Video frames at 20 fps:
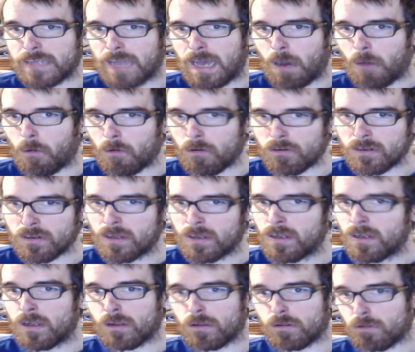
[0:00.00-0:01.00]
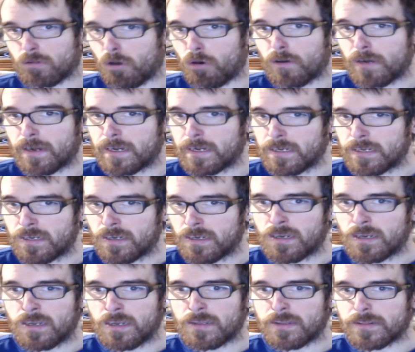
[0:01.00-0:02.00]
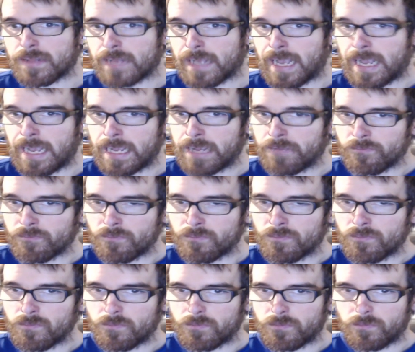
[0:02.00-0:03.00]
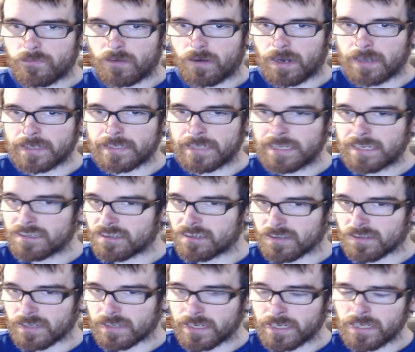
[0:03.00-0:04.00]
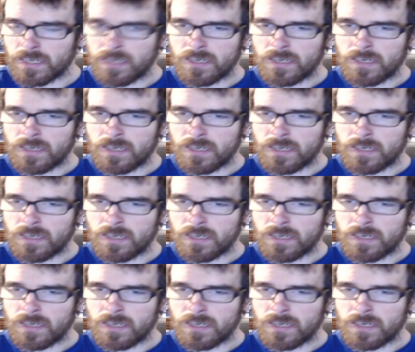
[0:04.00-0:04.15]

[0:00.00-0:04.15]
hours learning the game like decently,